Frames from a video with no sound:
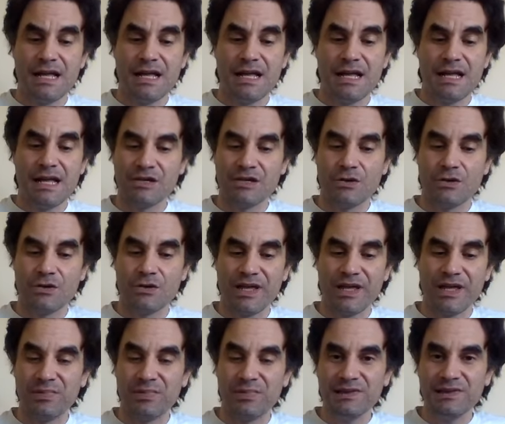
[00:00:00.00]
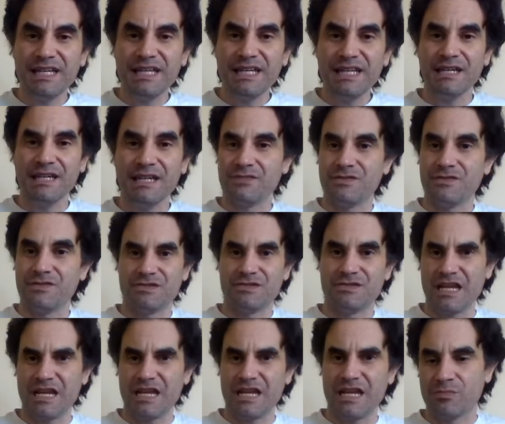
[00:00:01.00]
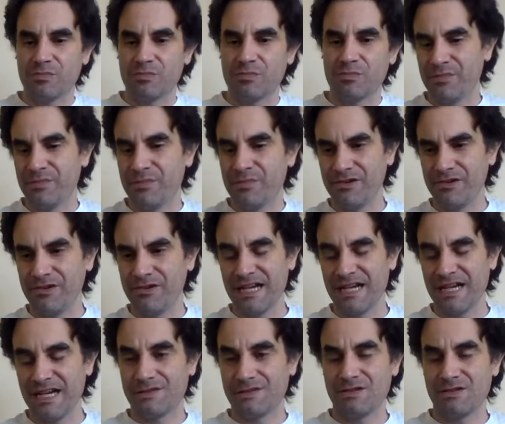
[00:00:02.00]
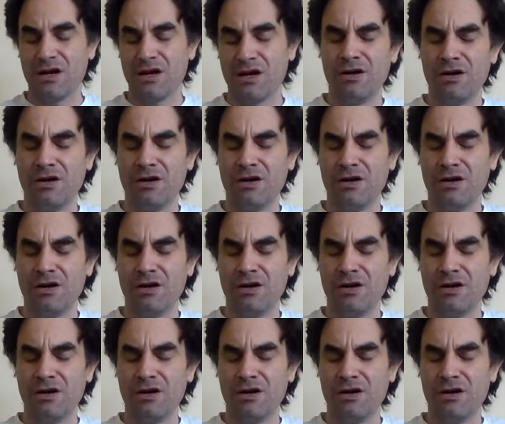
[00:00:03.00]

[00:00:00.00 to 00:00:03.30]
And so they believed in sacred property rights,